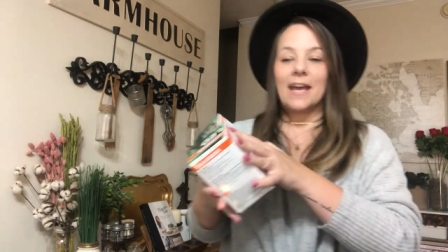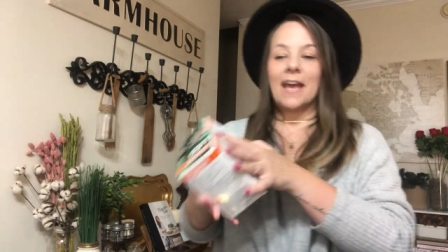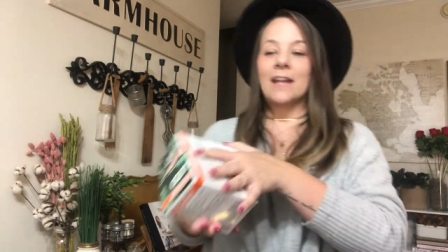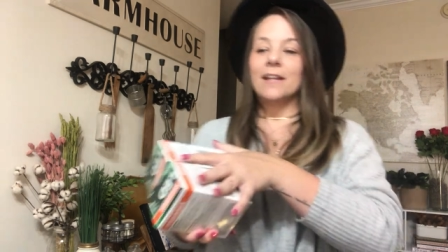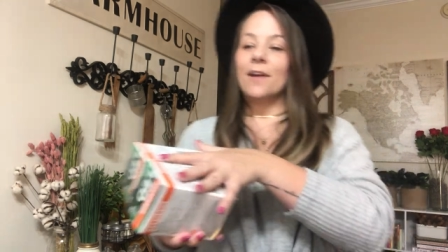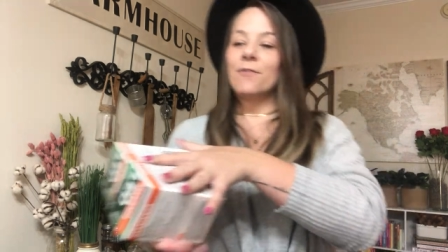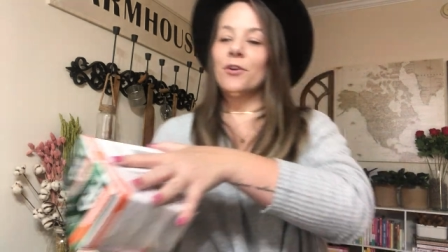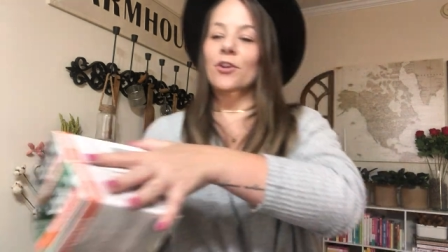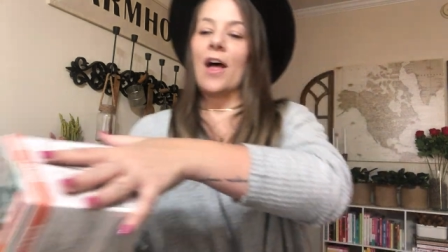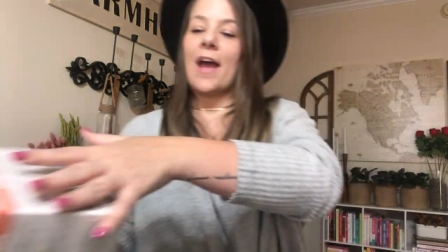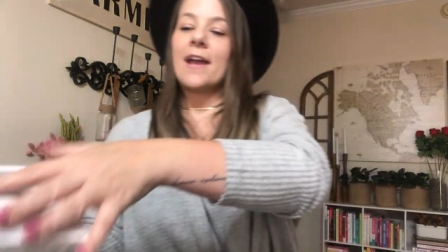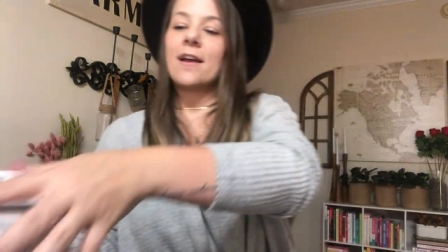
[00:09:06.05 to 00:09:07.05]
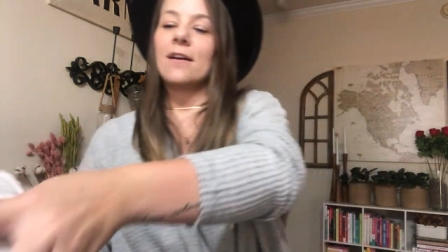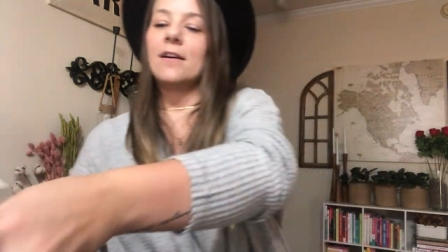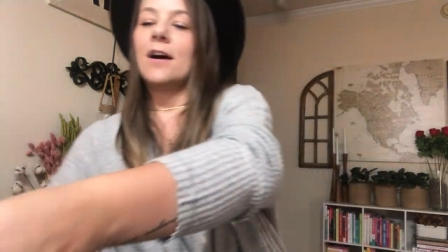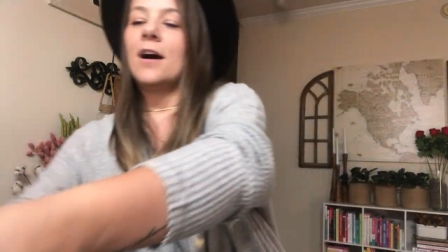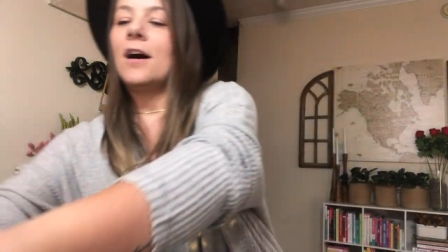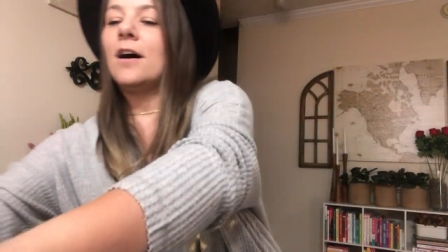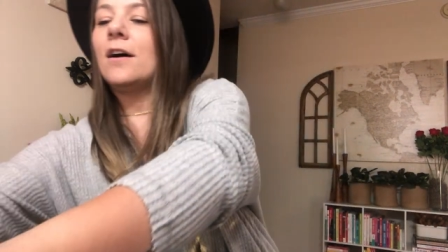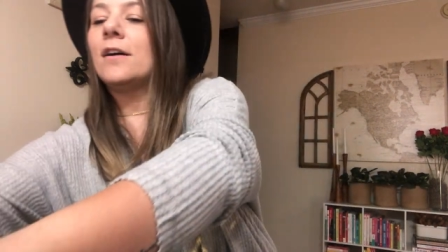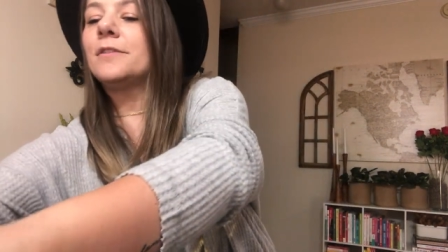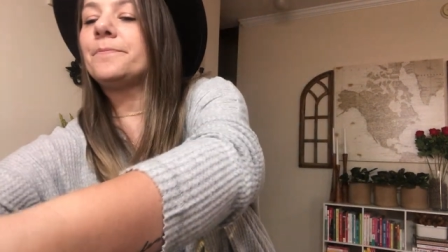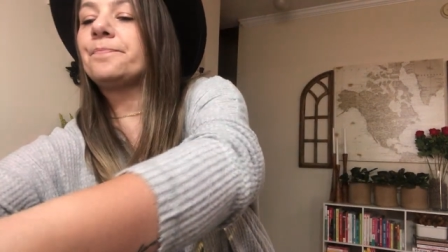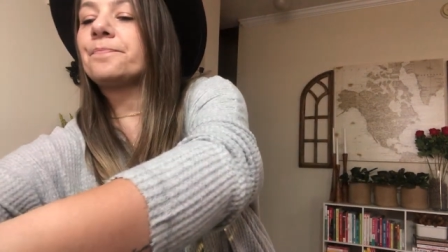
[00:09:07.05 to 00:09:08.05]
And if you're like uh,
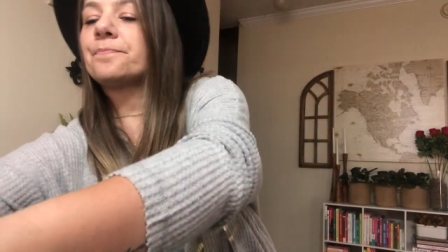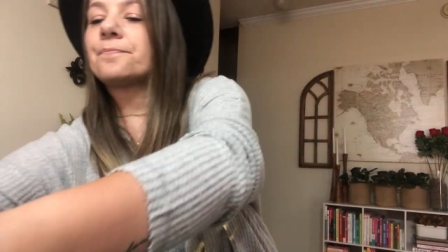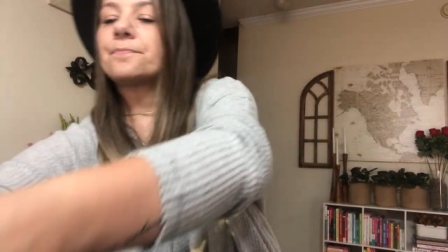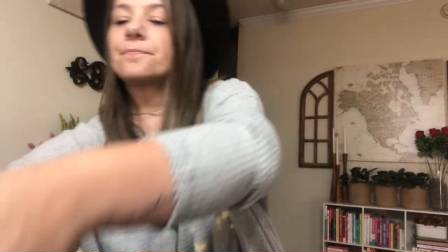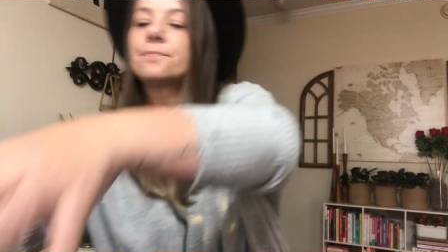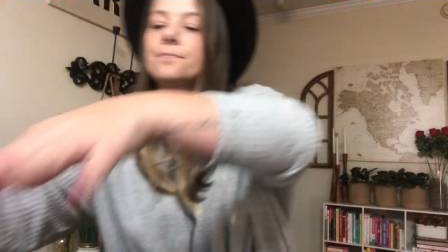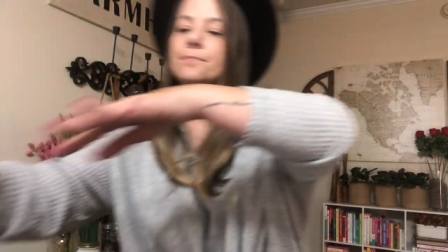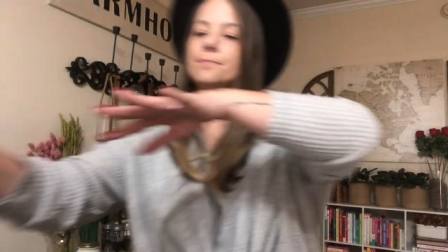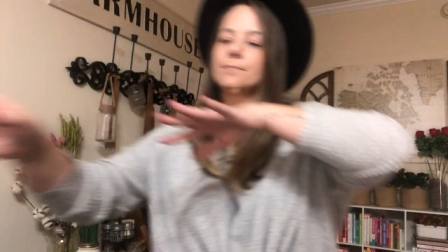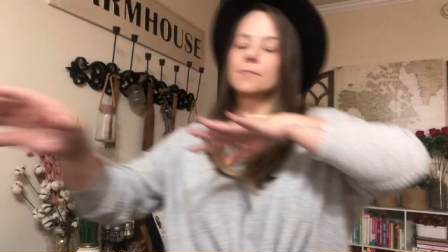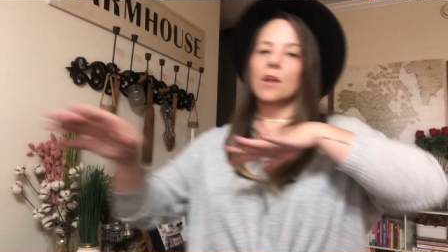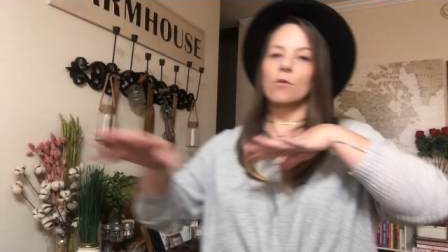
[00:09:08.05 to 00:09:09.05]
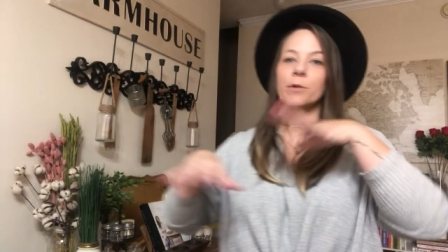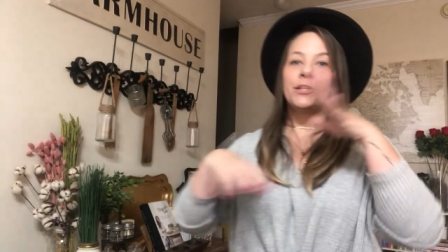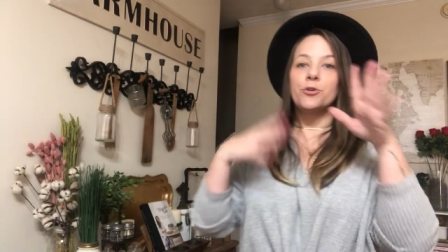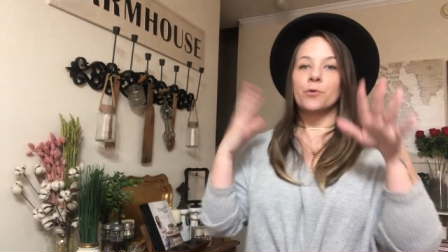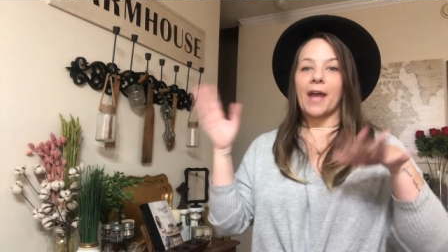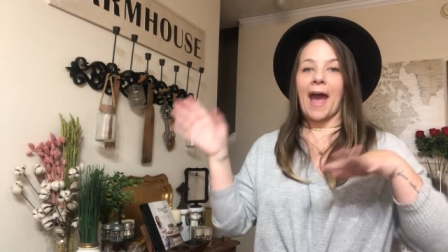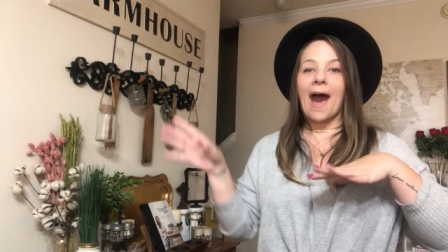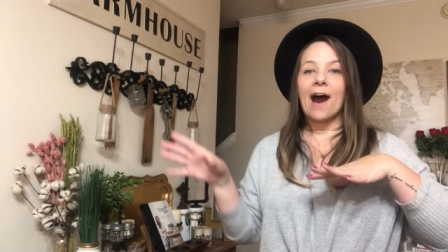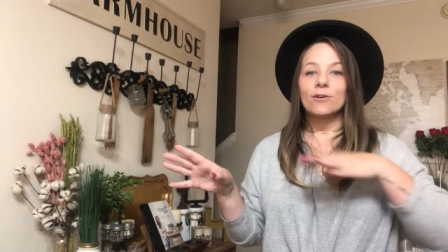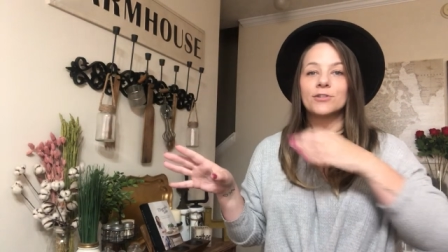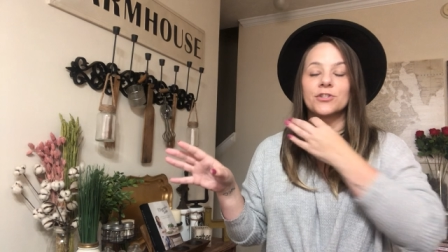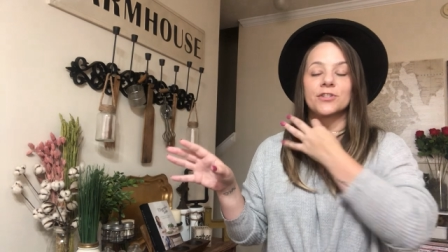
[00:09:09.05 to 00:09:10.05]
redoing a
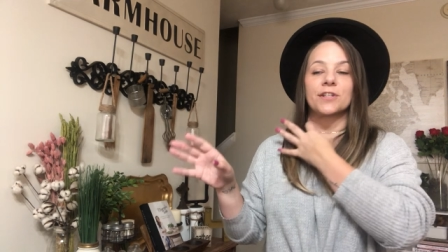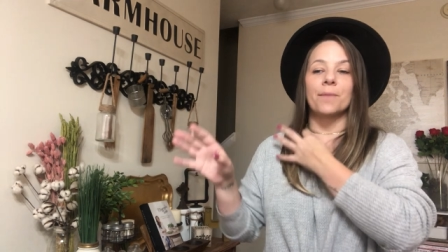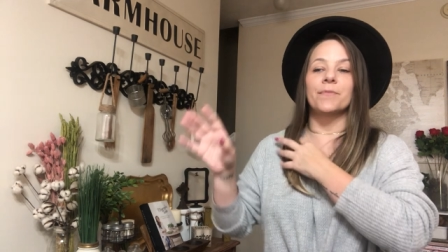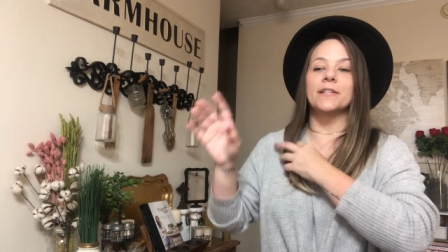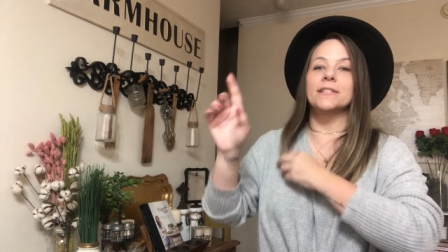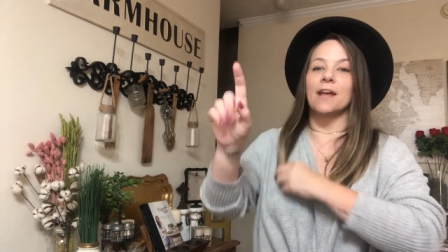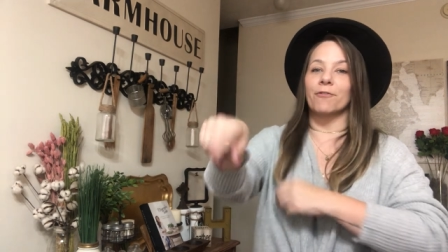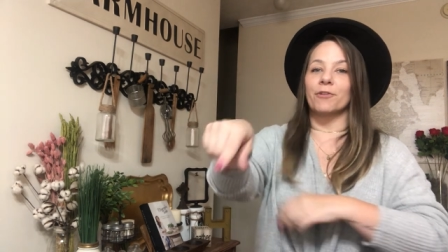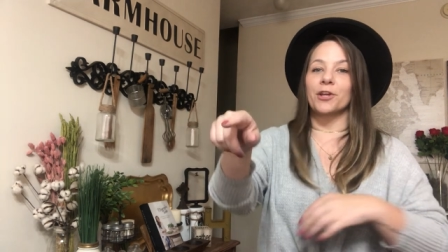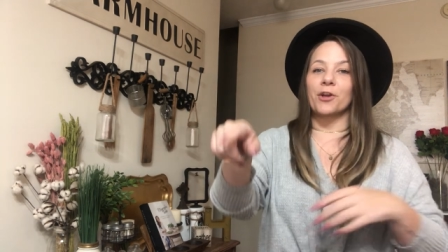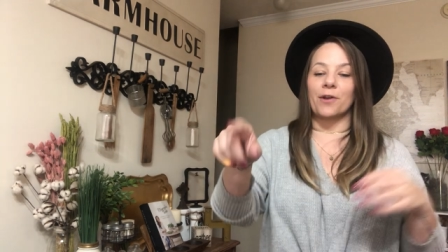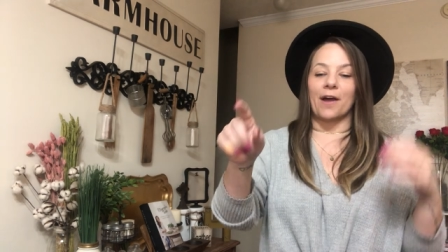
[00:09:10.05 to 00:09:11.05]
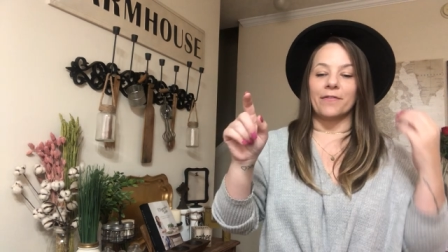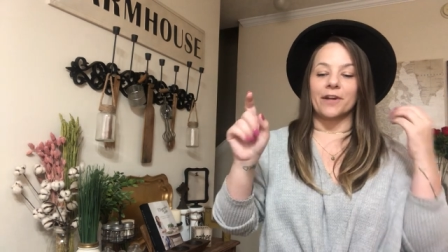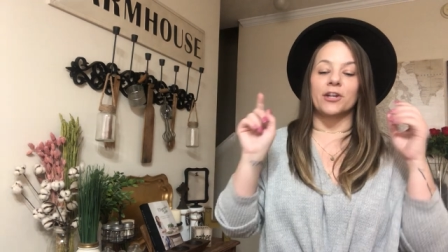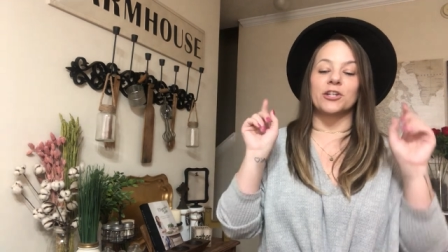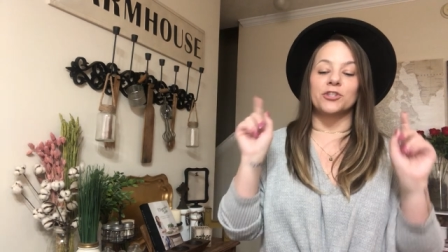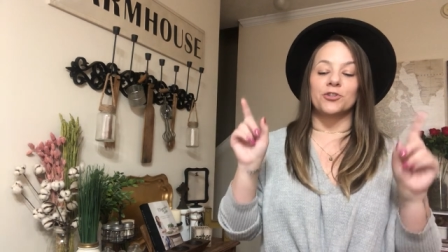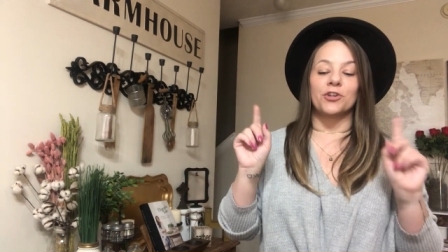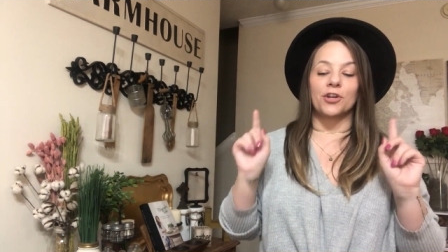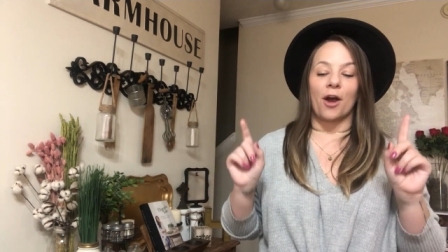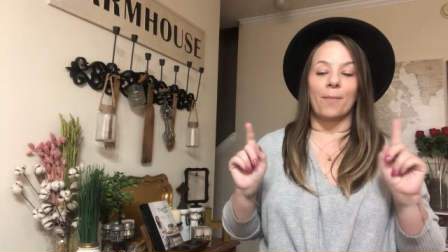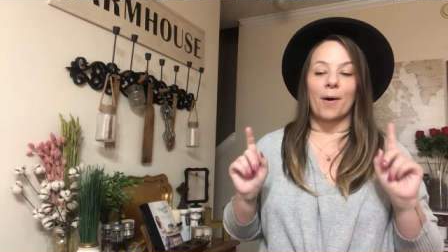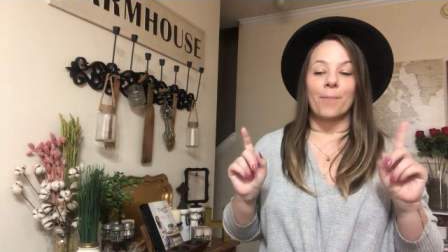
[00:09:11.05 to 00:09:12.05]
house or something, definitely go down there because you could
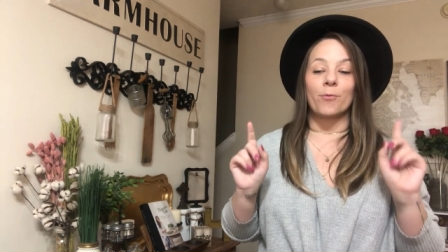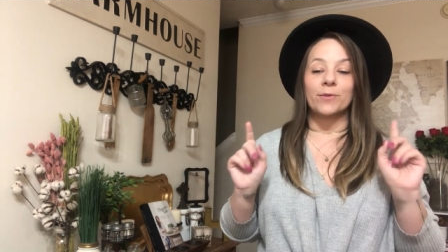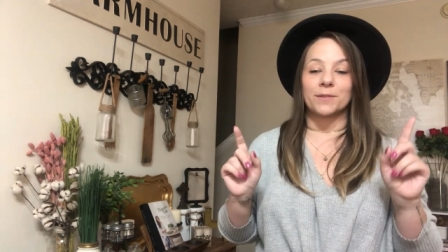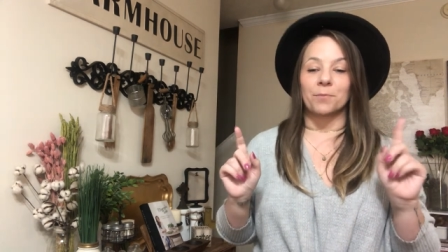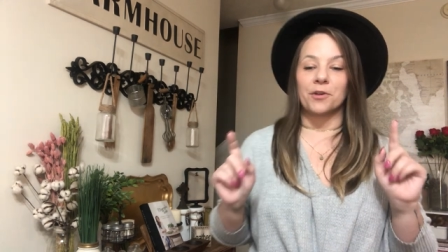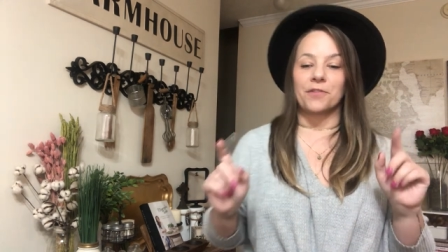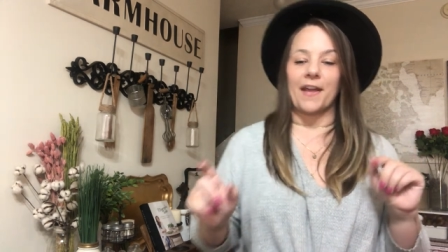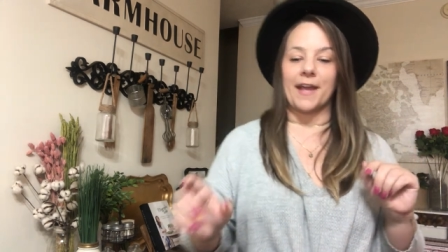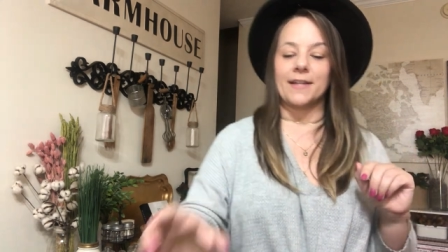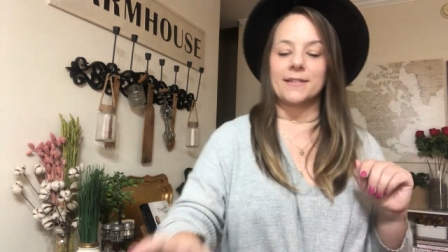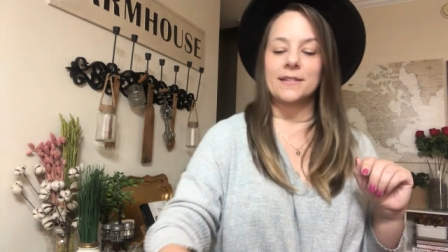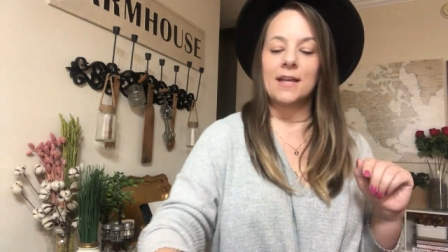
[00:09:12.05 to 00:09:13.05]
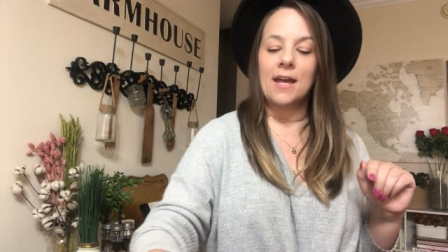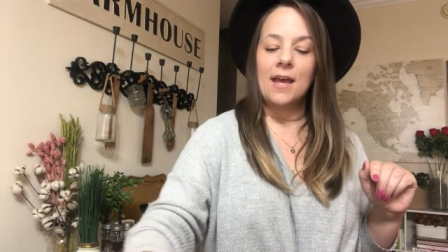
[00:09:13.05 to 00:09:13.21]
come up with some good things.